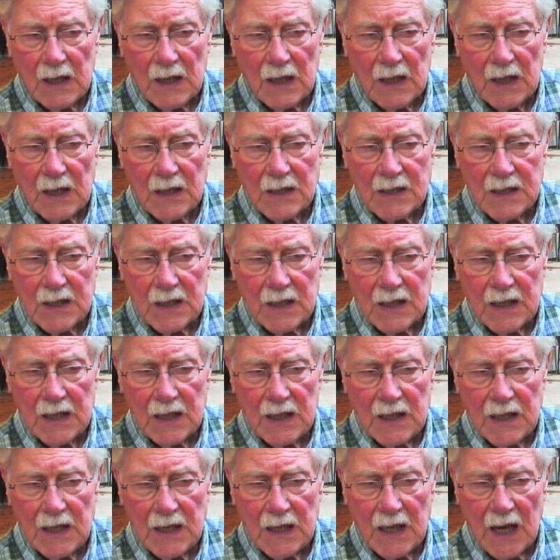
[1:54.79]
And
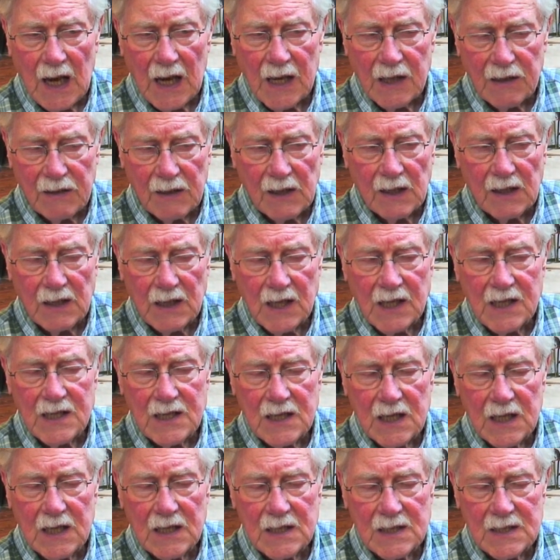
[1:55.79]
I think
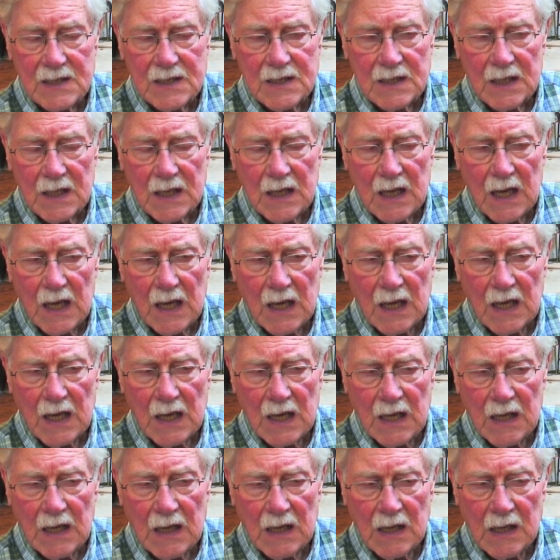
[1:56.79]
it is
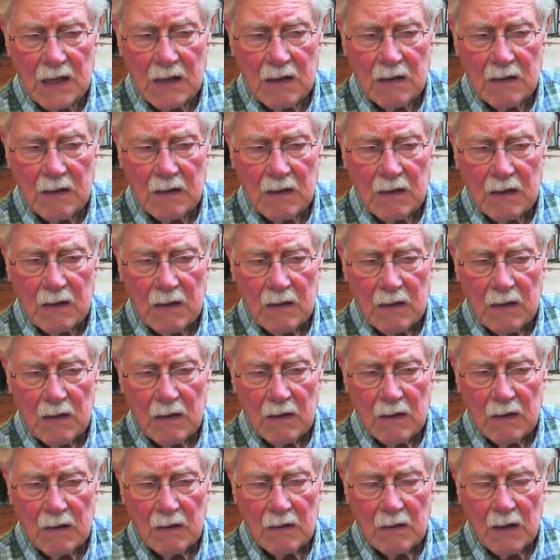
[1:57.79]

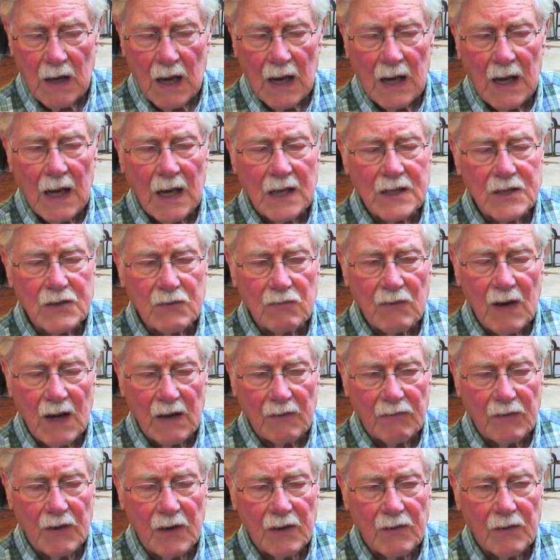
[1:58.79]
as
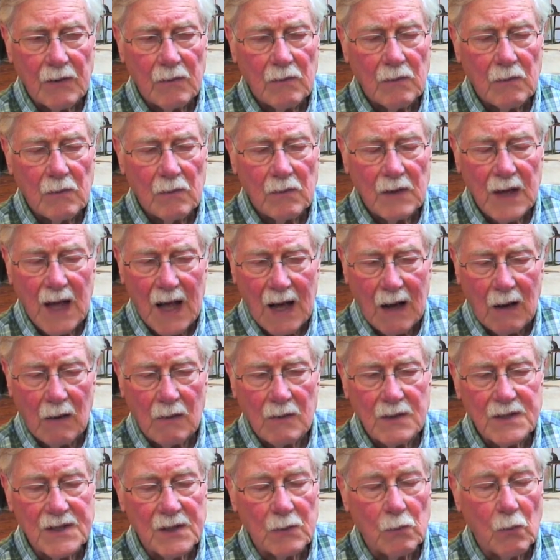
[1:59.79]
relevant
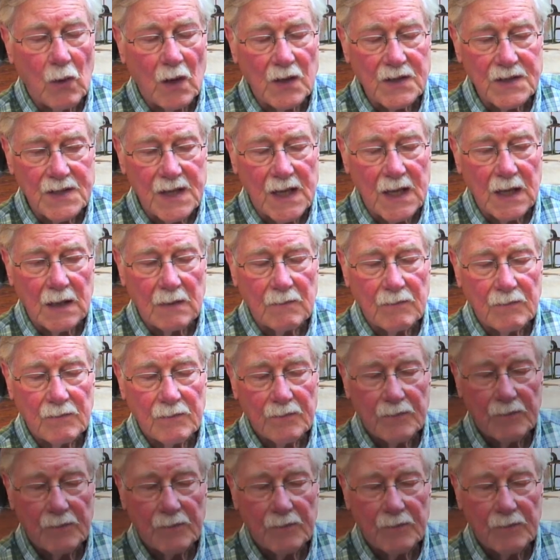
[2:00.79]
now as it was then.